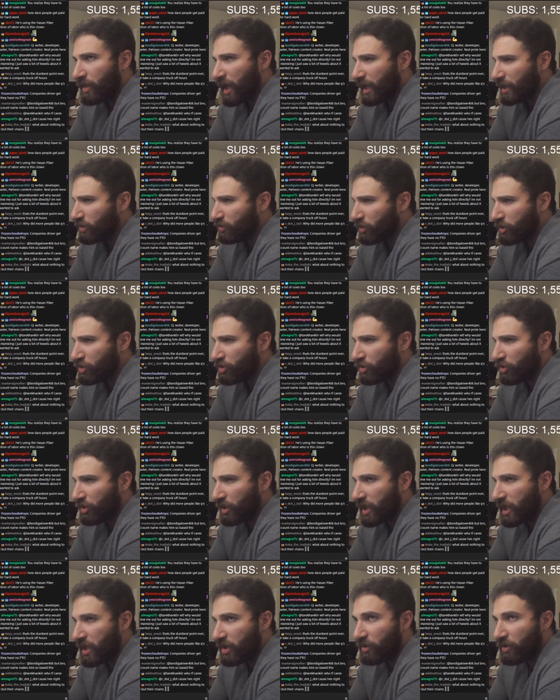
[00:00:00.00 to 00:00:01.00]
That's what you're
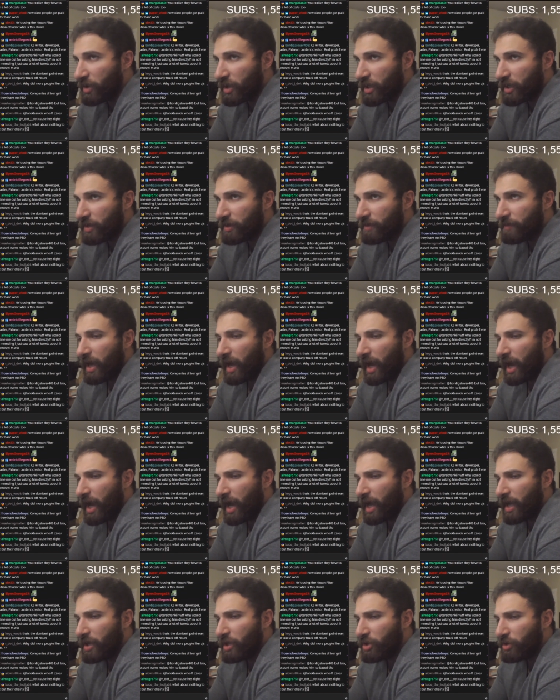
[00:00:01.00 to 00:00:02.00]
hearing.
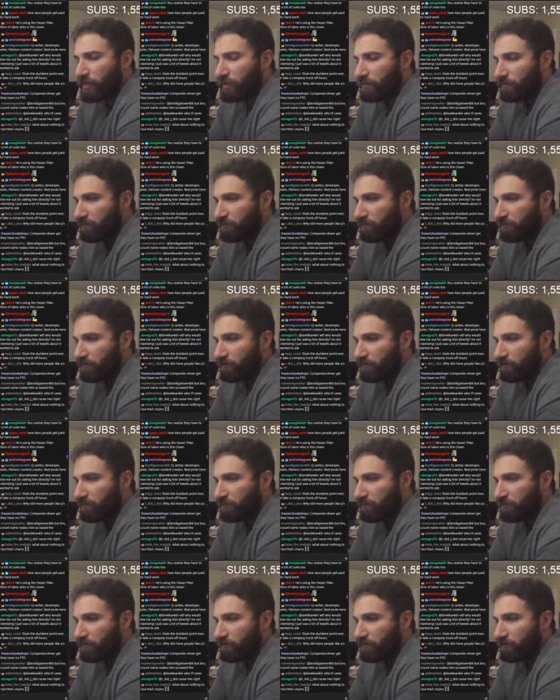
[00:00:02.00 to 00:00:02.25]
And